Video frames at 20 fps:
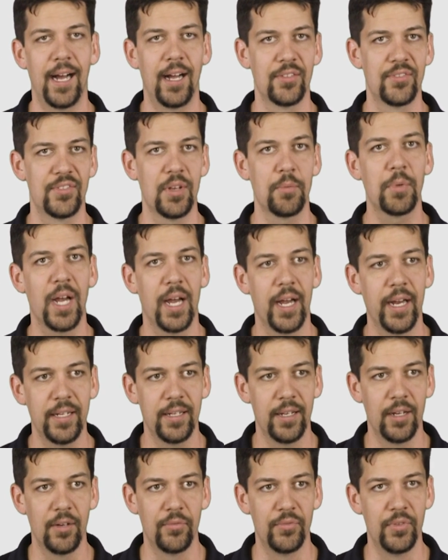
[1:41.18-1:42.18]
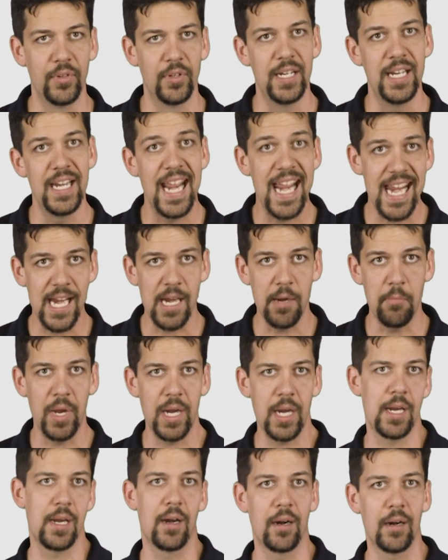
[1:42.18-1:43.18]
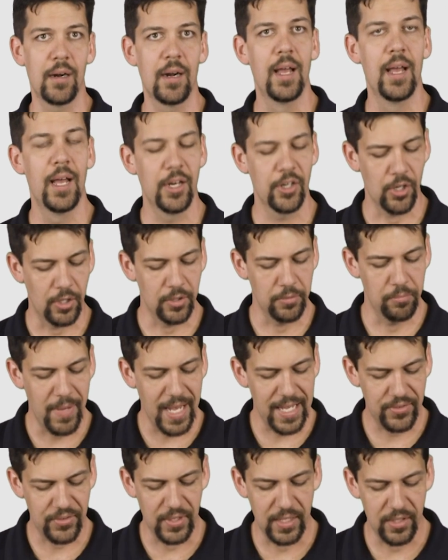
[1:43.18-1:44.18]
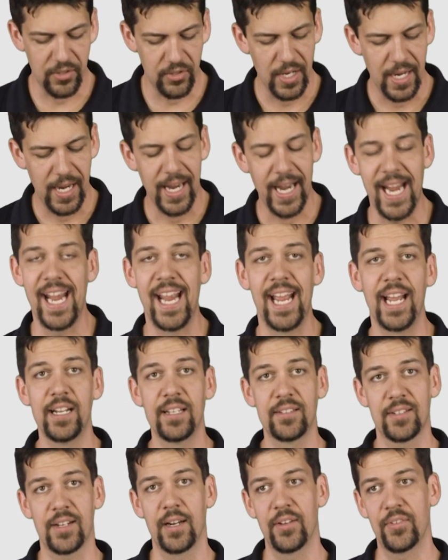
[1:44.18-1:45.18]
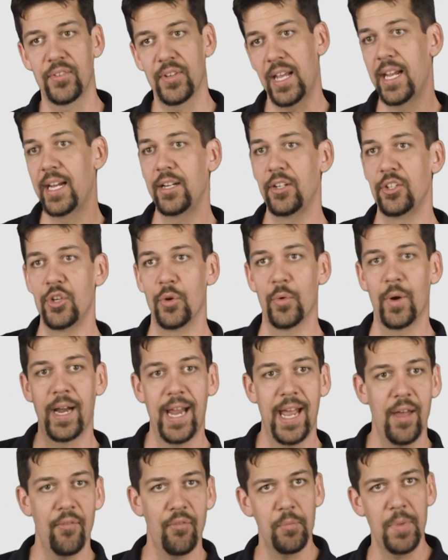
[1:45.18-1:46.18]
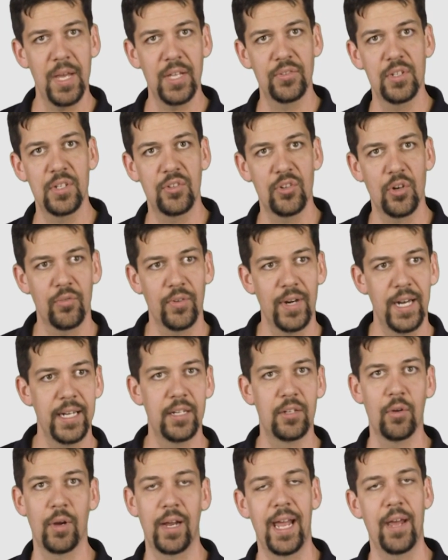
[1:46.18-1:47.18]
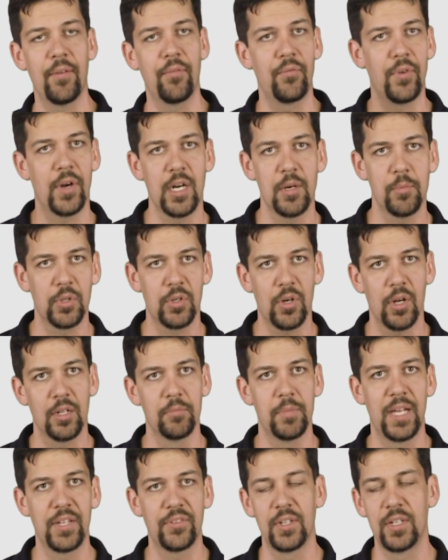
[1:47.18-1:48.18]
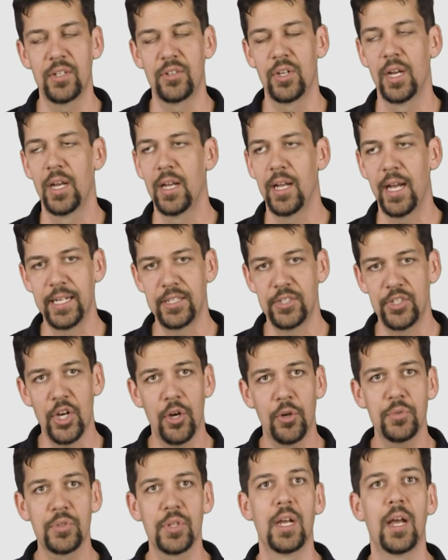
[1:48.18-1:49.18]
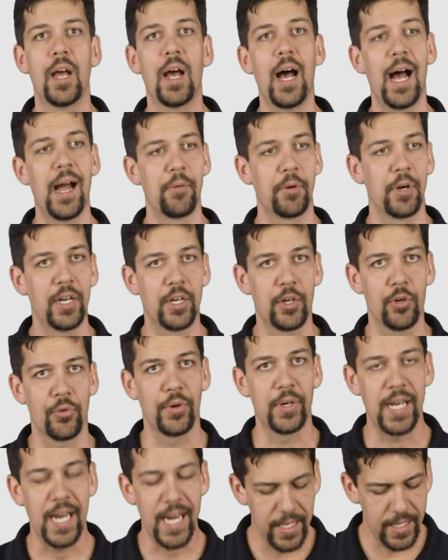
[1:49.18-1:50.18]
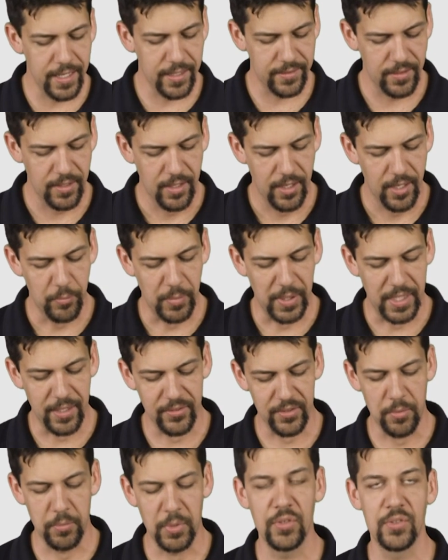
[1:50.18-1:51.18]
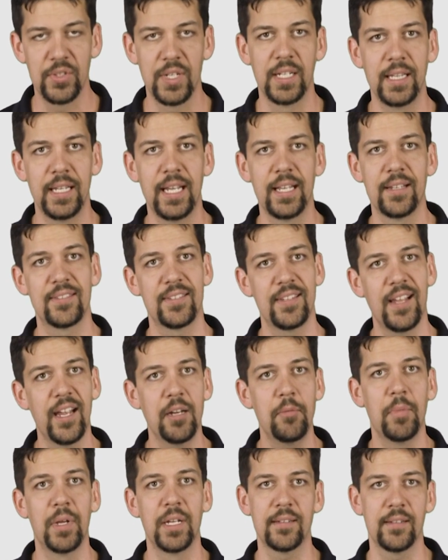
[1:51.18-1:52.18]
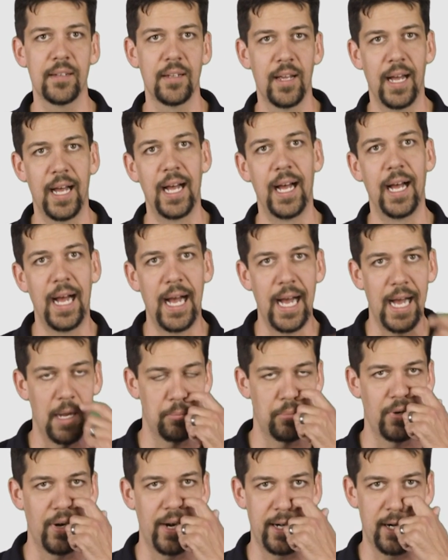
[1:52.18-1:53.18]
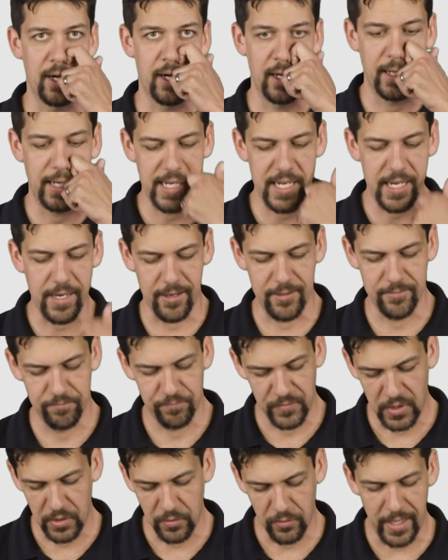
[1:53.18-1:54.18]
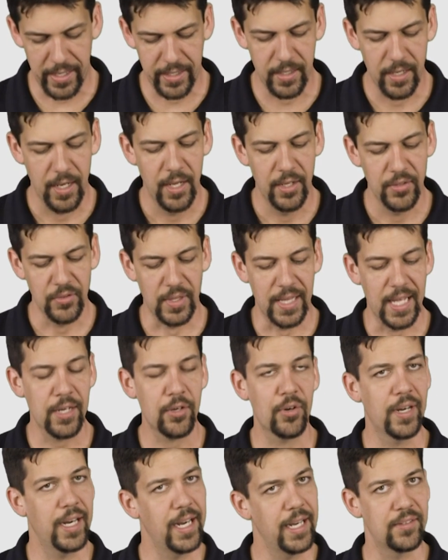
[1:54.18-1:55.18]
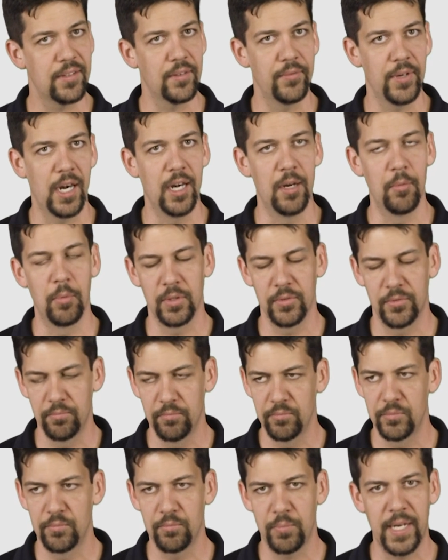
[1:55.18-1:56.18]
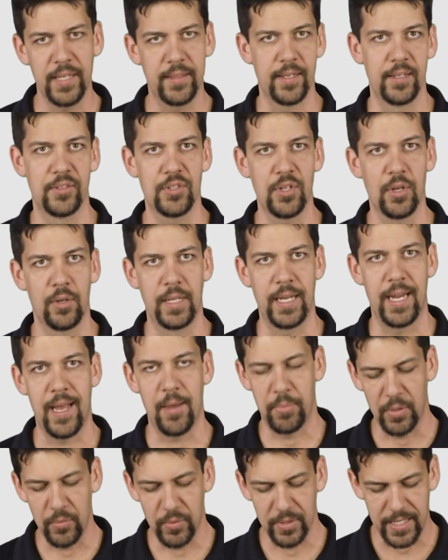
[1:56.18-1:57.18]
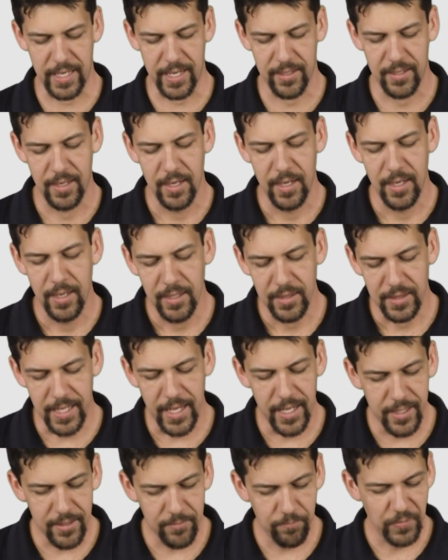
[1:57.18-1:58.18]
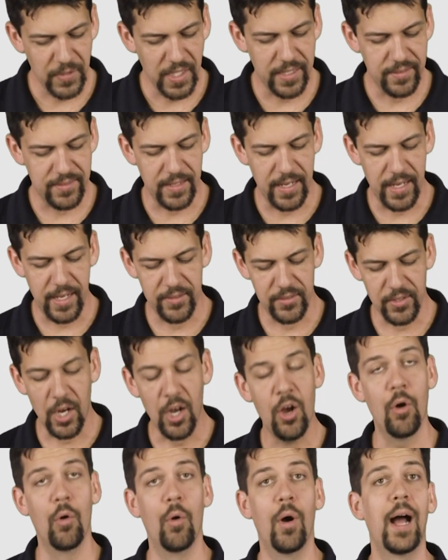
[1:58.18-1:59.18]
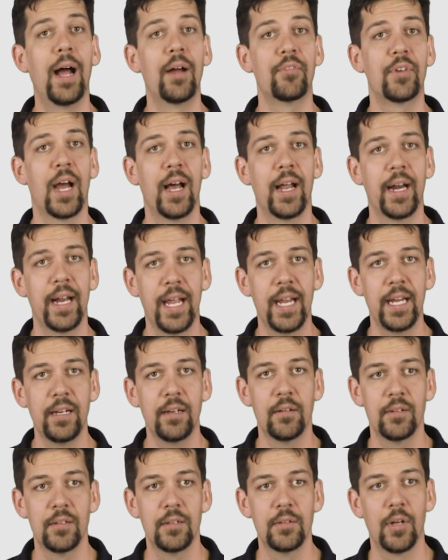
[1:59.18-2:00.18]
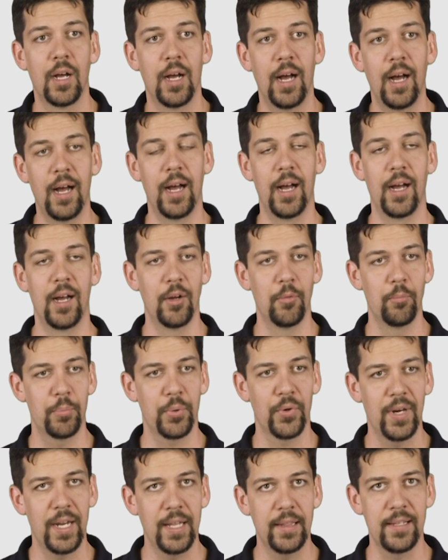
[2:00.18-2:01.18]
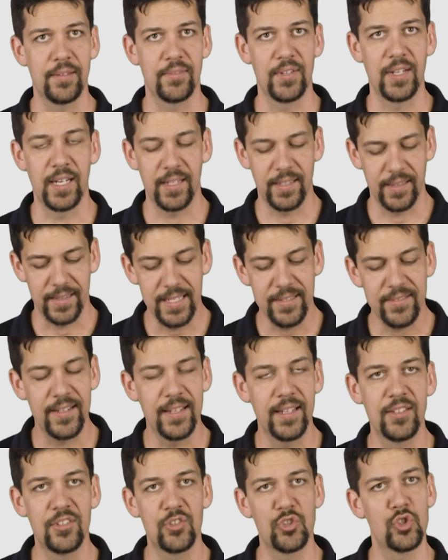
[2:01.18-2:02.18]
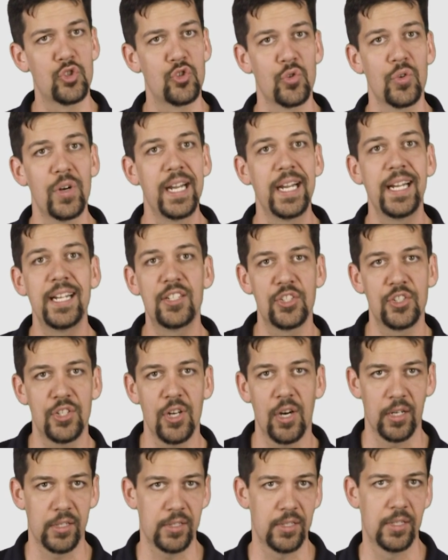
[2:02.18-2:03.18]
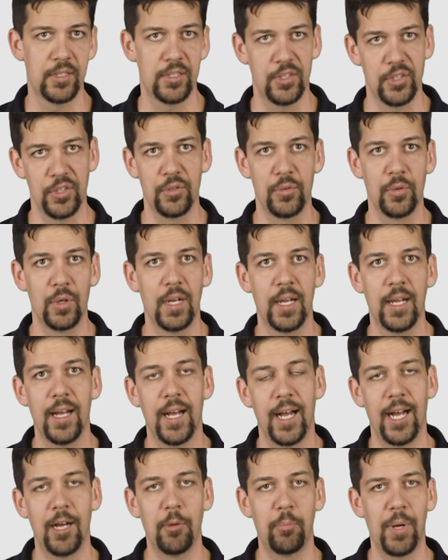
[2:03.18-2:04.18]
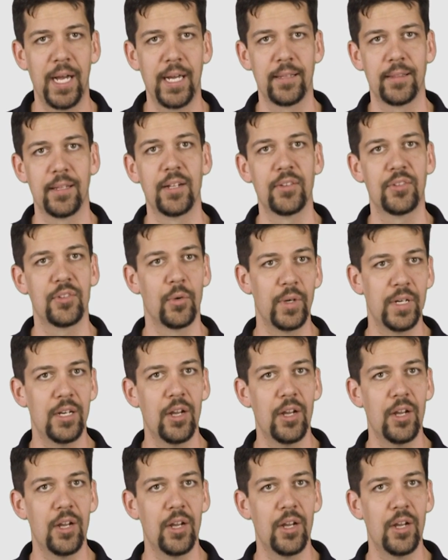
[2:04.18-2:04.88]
some kind of name here called message, and it's going to say, do I have a message already? Do I have a variable called message? I don't. I'm going to create it because I'm using the assignment operator here, right? So that creates a variable. Python's totally happy with that. Then it says, oh, I've got a parenthesis. This is string start to Python. So it